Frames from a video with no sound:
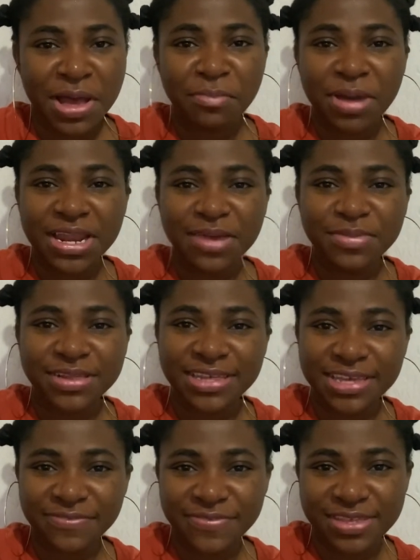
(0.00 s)
My name is
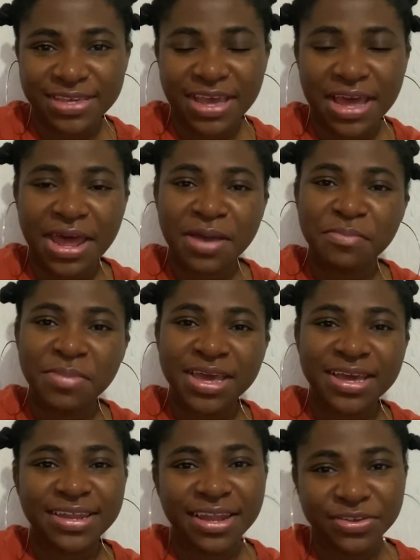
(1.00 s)
Gifty and I
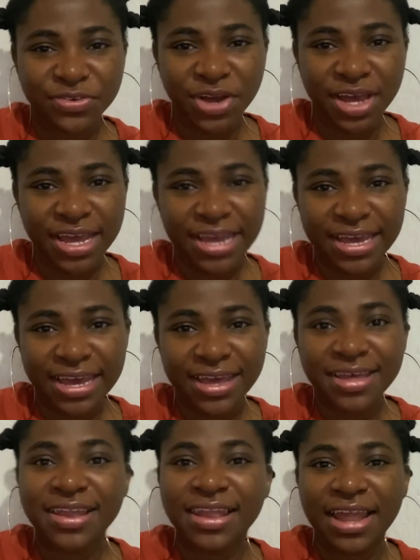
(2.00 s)
make natural hair
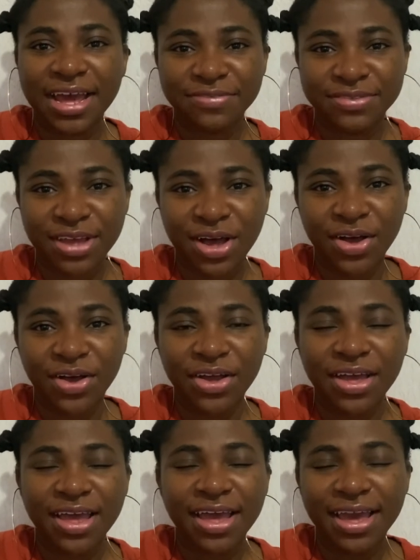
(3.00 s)
care, lifestyle
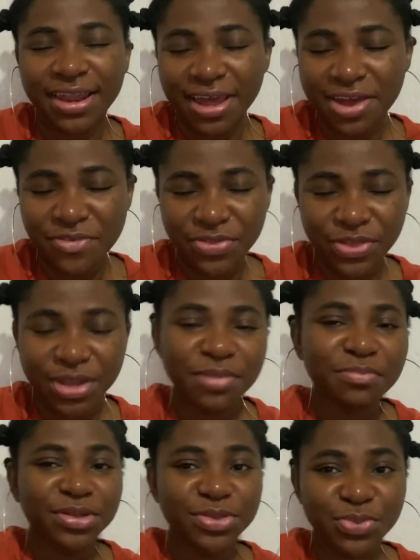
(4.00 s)
and everything
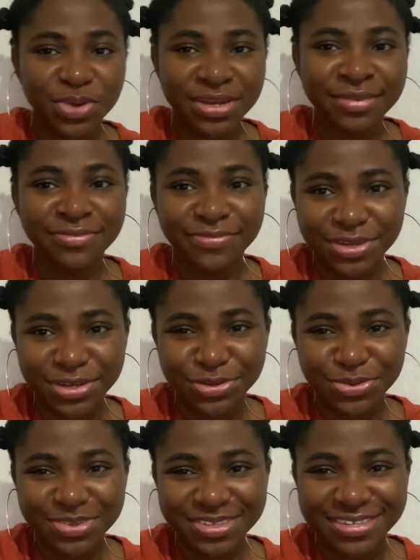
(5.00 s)
in between
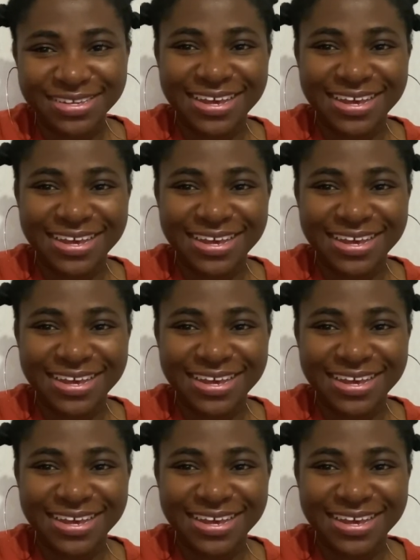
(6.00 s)
videos.